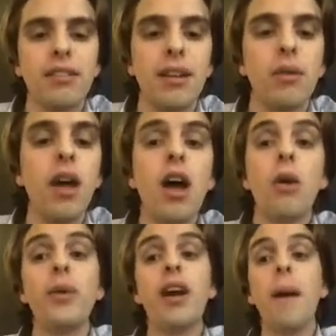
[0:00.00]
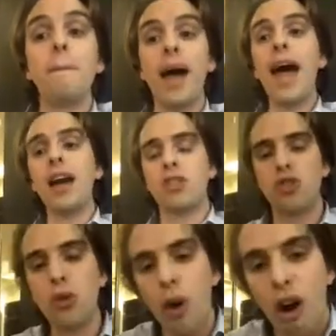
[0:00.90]
and we come back
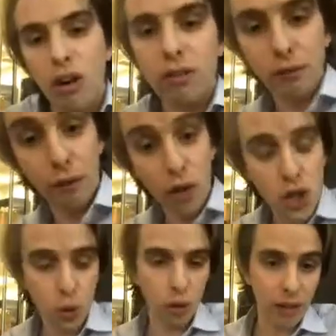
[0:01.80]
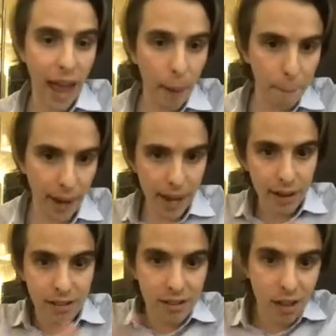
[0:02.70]
to our virtual lab pan,
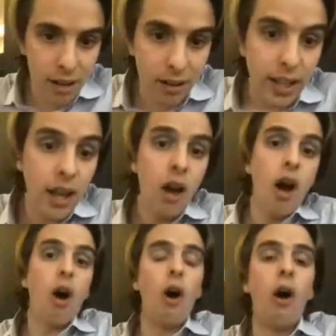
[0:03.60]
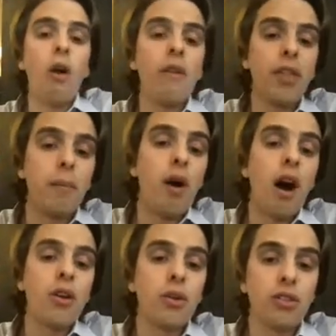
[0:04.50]
and suddenly all of the
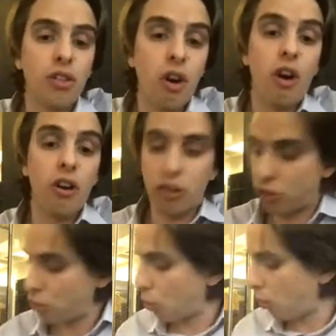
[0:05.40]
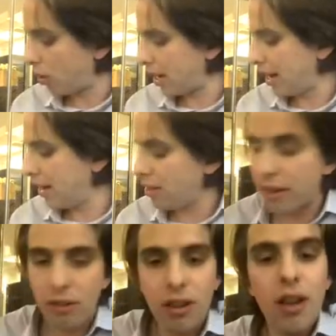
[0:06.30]
models are stored in
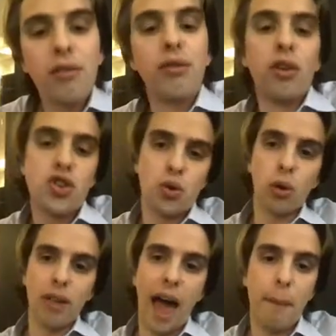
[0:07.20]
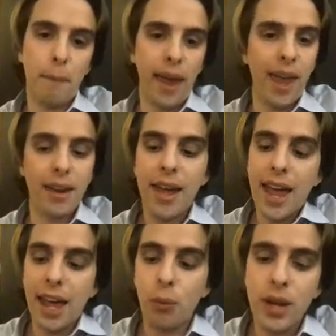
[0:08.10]
this virtual lab pan.
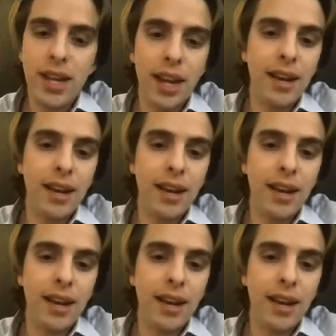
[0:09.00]
And we can